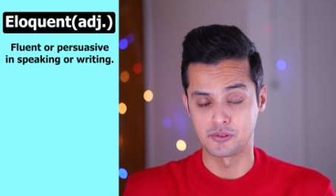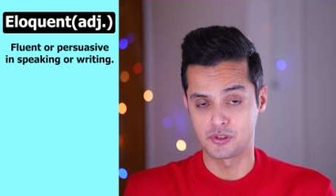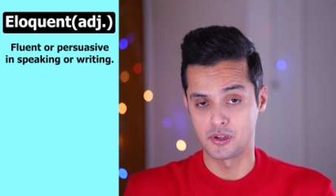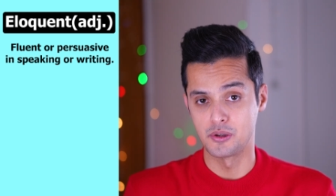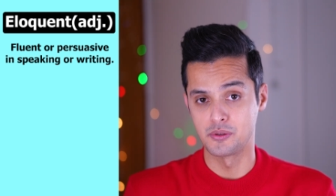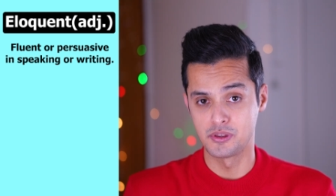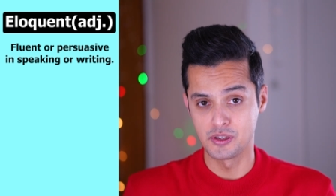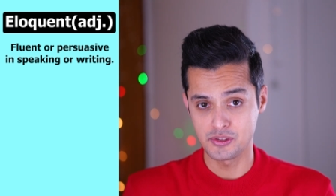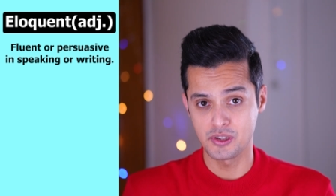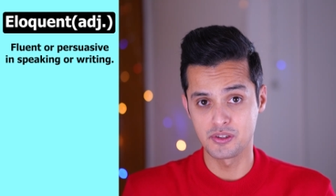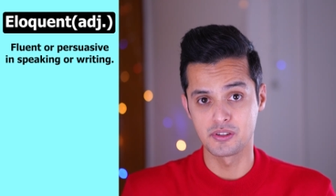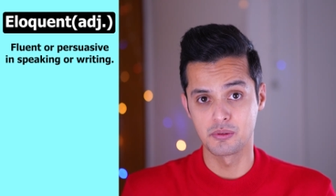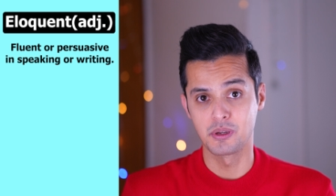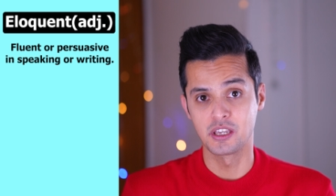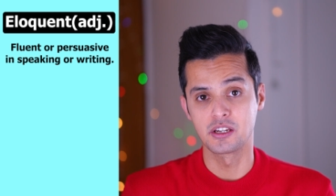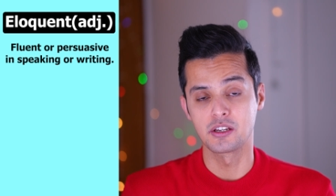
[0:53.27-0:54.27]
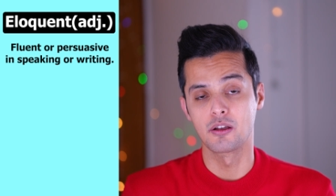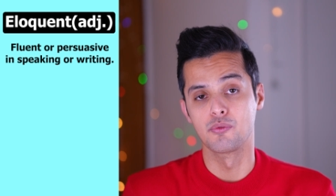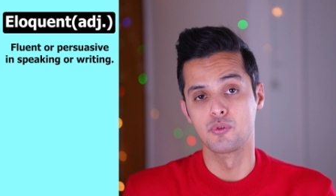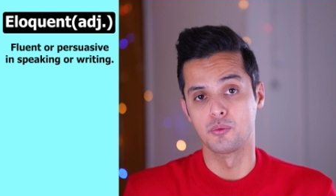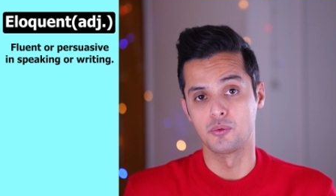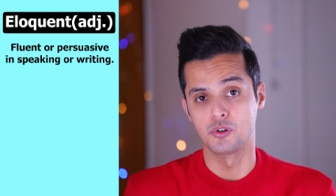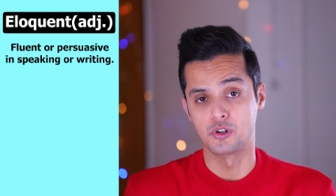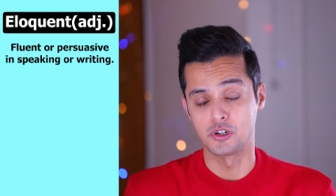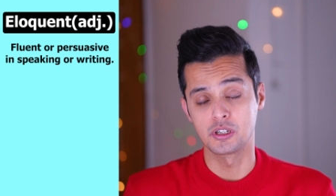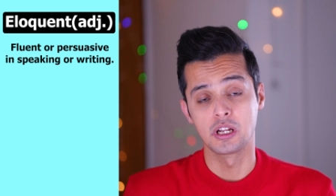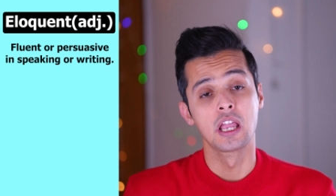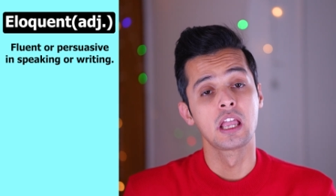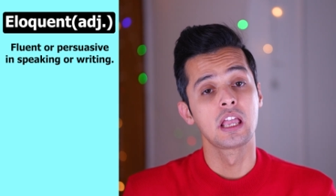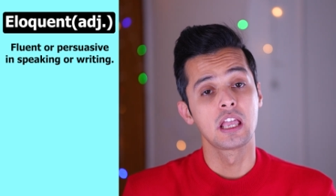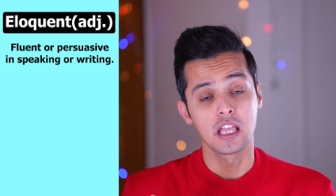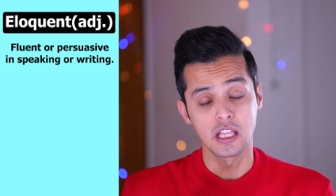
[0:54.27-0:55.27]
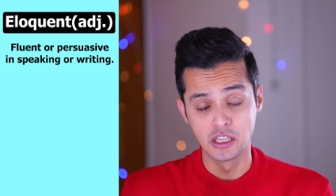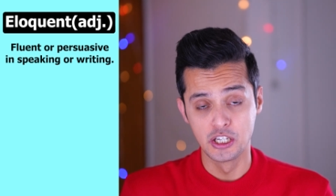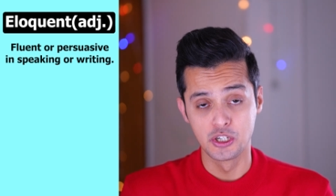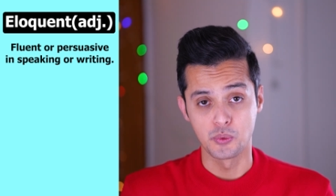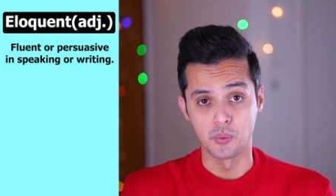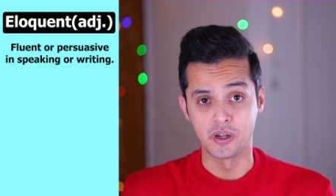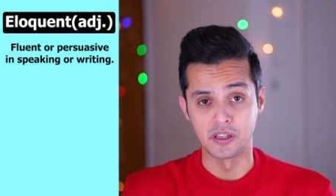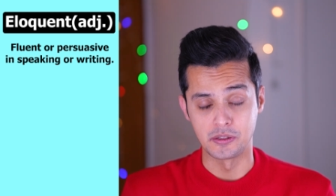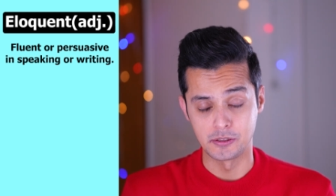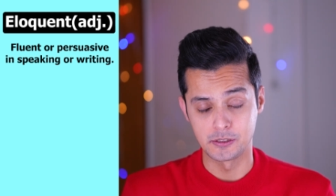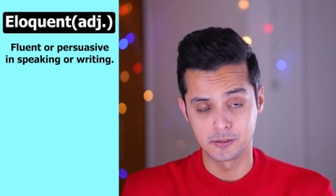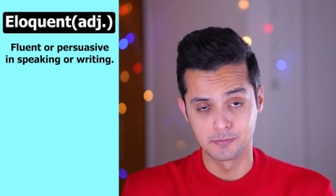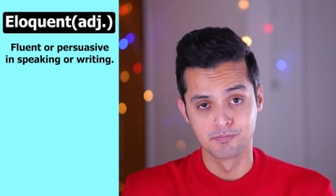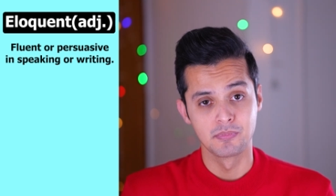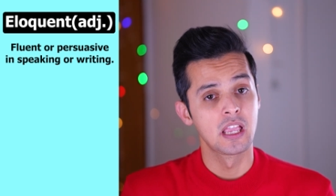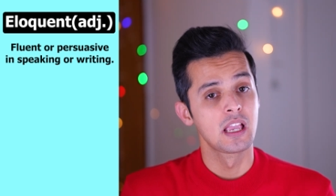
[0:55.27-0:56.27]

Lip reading: So this is the meaning of the word eloquent.